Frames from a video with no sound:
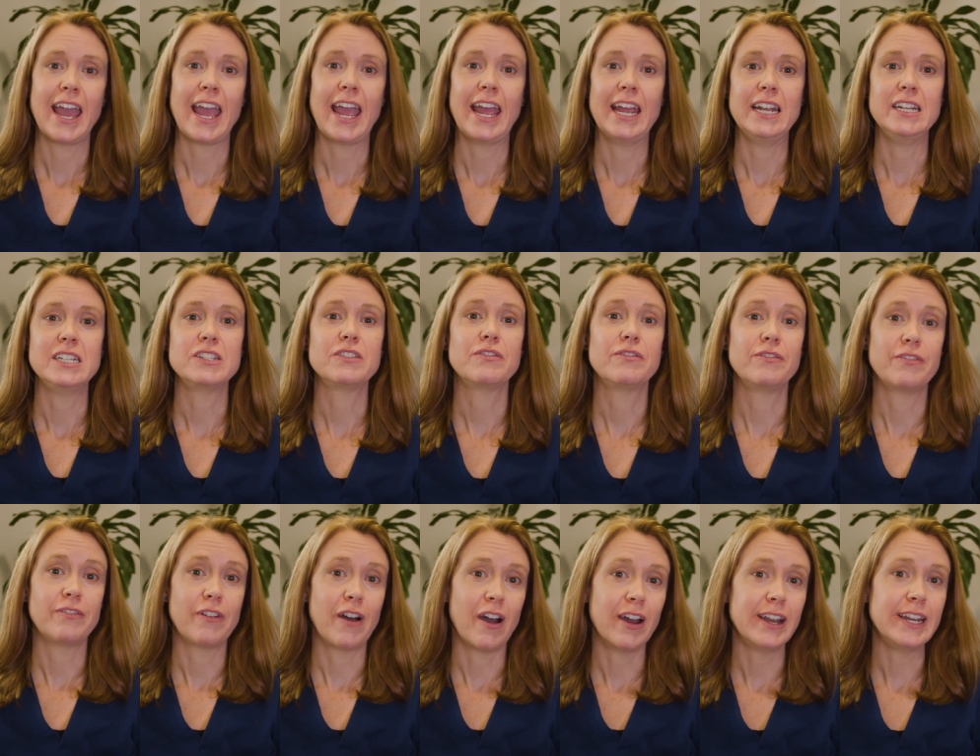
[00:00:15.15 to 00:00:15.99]
And
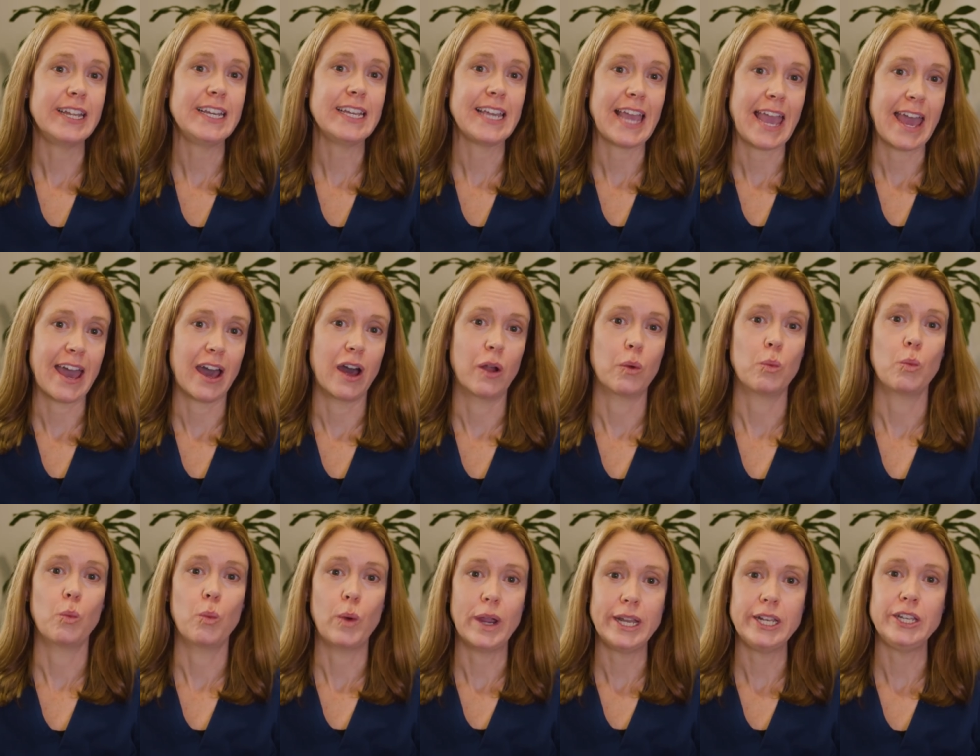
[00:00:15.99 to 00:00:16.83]
finding out
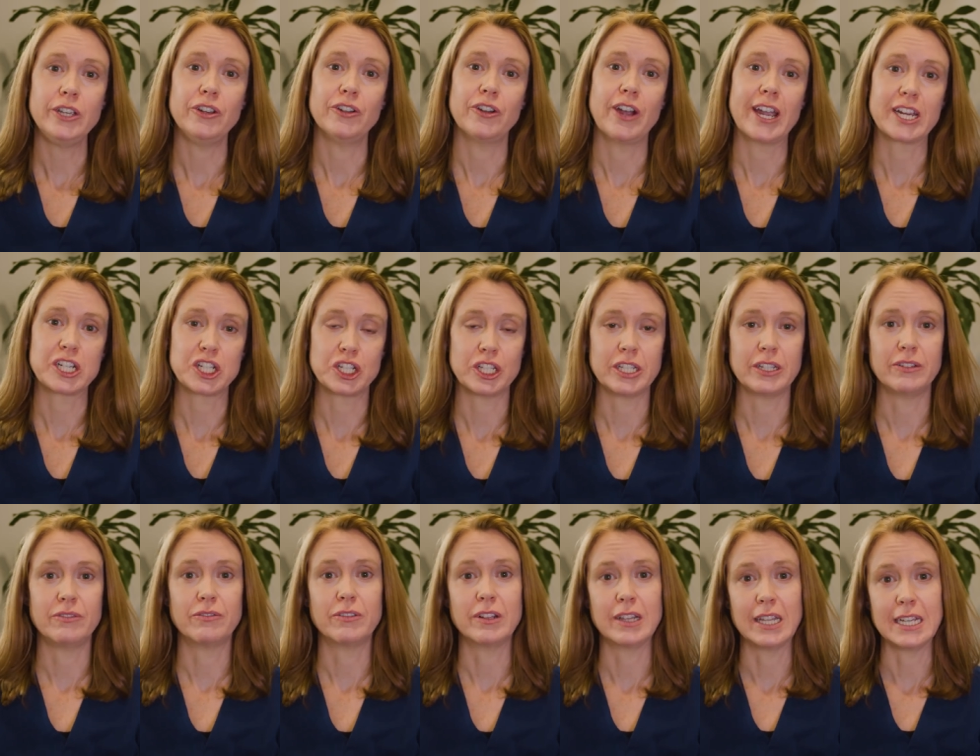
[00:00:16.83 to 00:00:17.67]
when you're
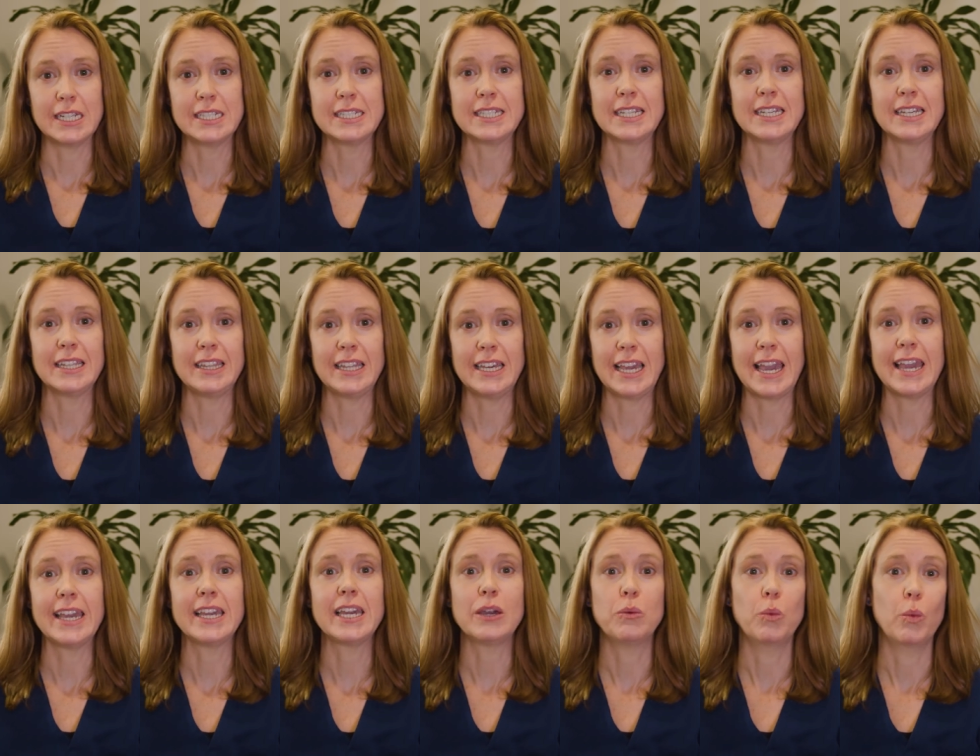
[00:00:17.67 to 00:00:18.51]
actually releasing the
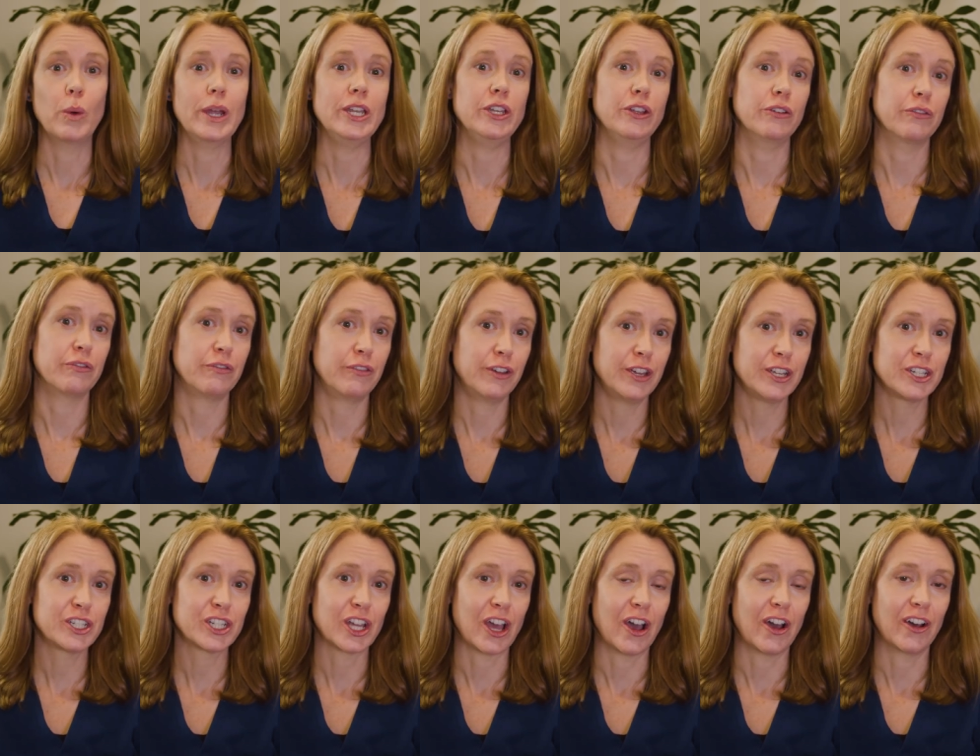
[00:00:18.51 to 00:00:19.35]
egg, when you're
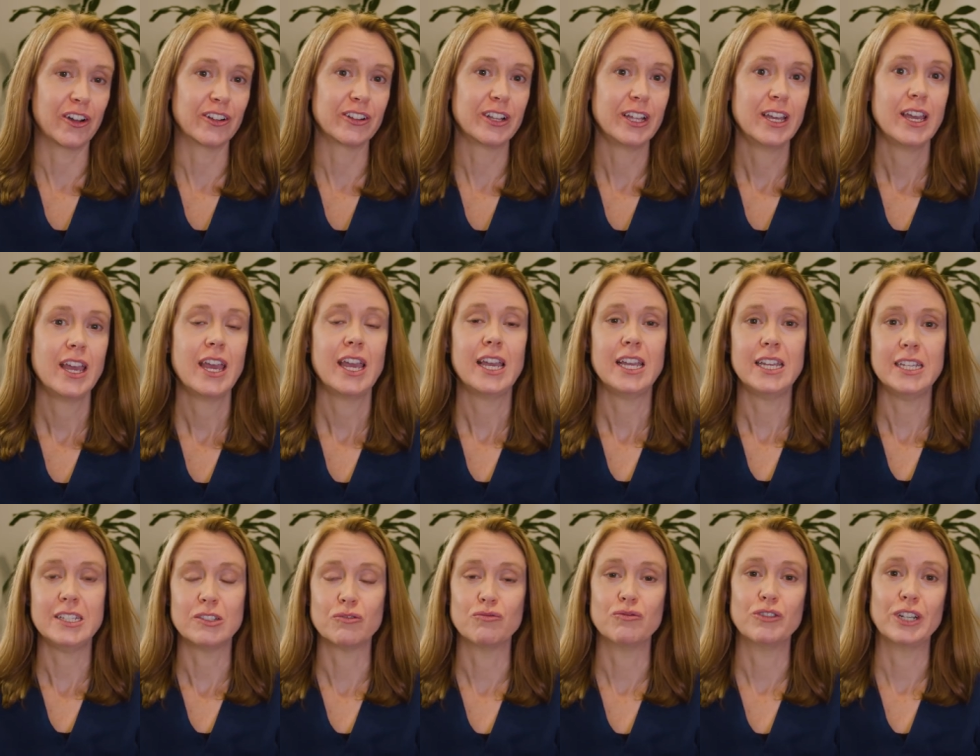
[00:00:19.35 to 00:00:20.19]
fertile,
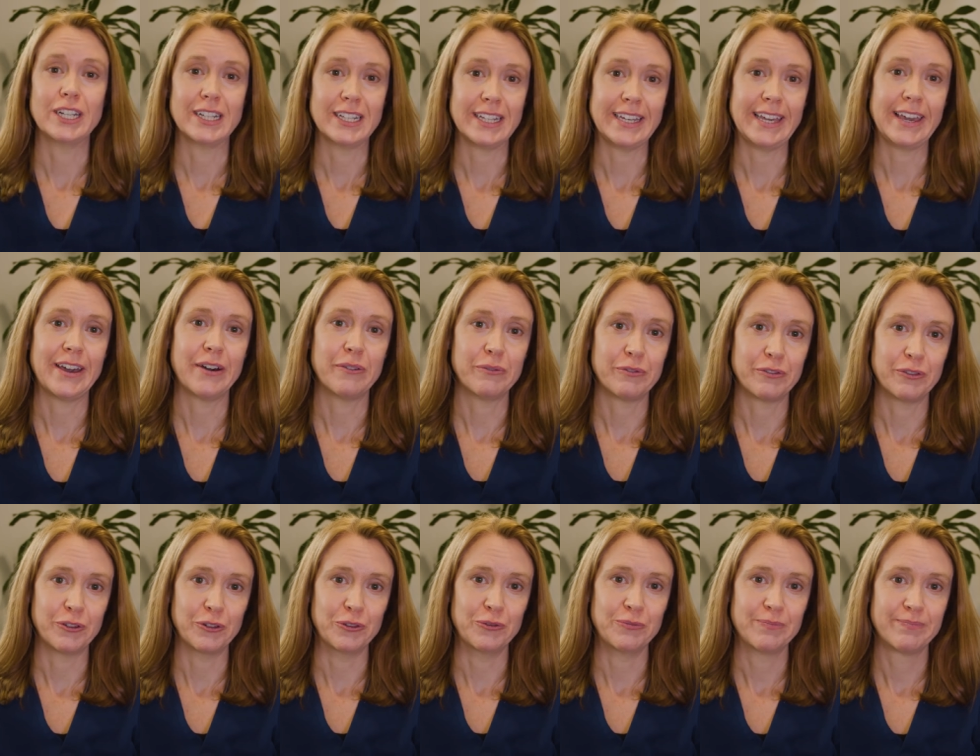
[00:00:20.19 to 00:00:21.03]
is really
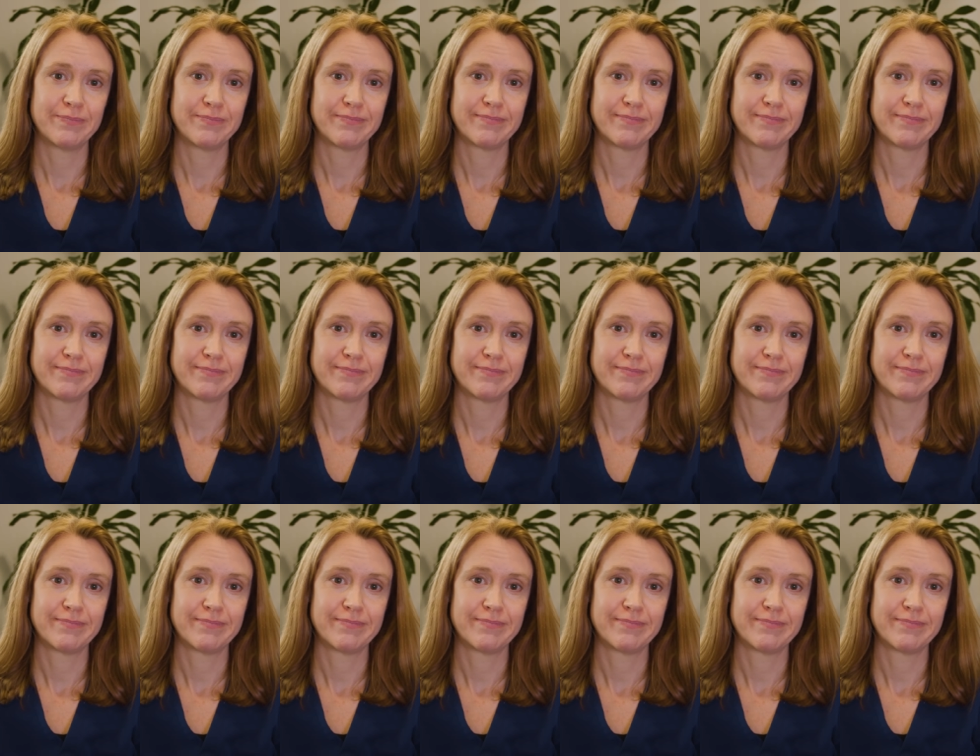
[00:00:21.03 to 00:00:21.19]
helpful.